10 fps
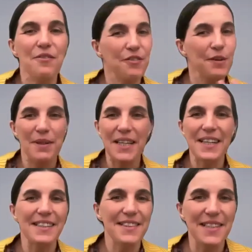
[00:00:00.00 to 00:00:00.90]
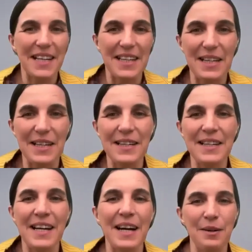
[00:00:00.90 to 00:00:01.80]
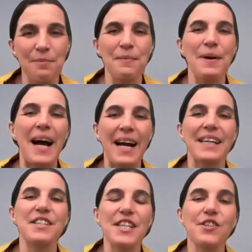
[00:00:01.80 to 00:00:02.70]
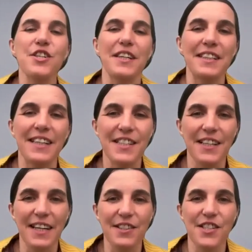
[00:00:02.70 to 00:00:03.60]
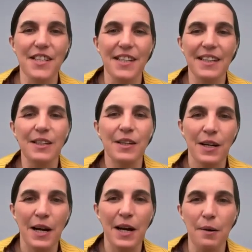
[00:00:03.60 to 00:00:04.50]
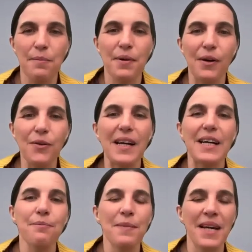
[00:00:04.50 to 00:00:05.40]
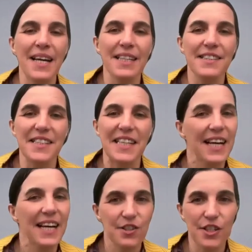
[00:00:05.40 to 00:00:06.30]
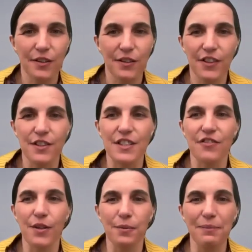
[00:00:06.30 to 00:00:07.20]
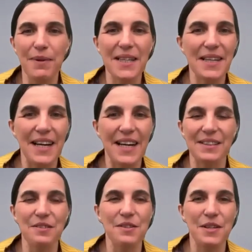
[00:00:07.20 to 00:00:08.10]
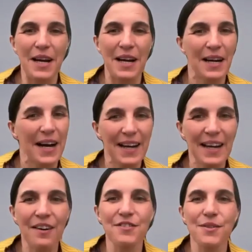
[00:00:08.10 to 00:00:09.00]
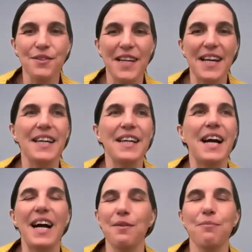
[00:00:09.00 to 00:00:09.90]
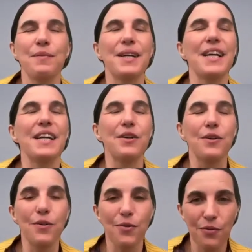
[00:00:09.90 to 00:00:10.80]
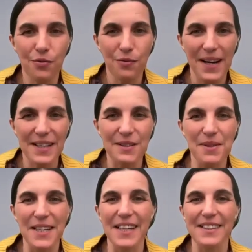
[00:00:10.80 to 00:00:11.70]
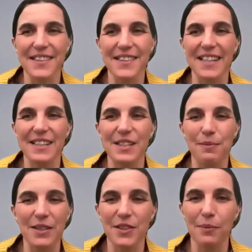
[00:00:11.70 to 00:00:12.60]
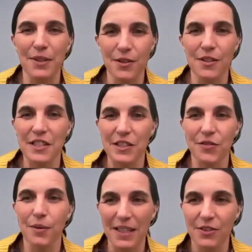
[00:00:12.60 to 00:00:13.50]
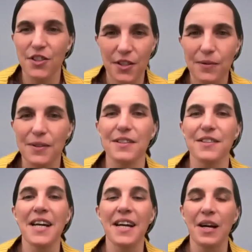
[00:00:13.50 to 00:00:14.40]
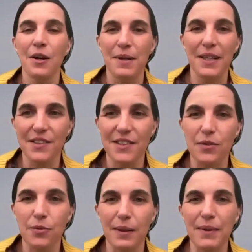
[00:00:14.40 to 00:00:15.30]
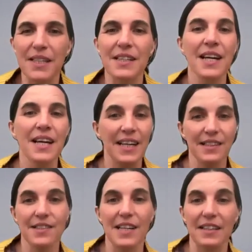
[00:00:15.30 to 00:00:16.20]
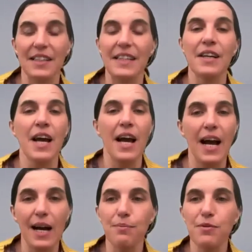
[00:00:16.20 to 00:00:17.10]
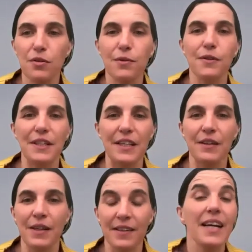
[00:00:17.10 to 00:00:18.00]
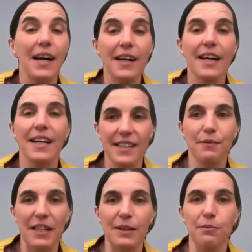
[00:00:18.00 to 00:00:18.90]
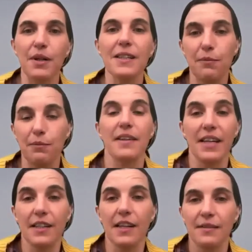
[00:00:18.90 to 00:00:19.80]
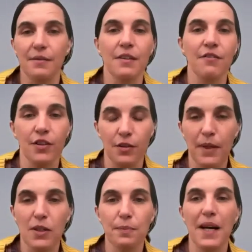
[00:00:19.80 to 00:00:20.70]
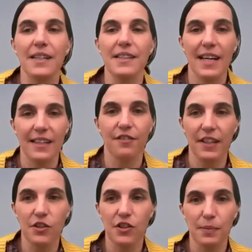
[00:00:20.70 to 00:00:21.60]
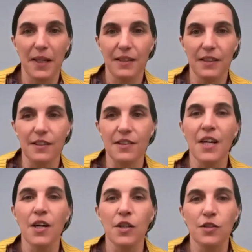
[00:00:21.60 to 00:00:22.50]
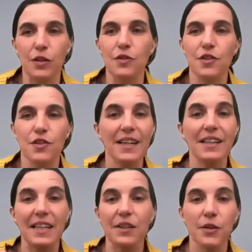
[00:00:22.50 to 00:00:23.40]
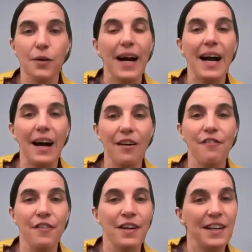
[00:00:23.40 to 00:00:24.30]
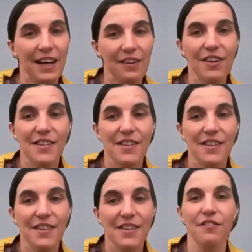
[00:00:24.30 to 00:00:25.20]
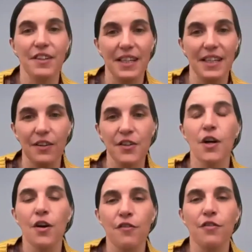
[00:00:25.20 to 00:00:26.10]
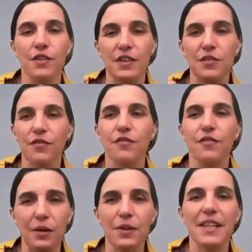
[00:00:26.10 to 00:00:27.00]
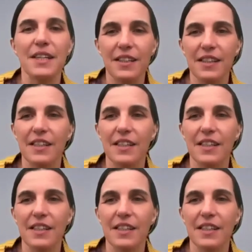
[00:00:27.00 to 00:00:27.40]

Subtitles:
for me, it's I teach in an international program at the Asian University for Women, and I have to say I'm incredibly excited about the opportunities for my students because these women can suddenly absolutely, they are academically brilliant, but they are not, for the most part, native English speakers. So suddenly you have leveled the playing field for these very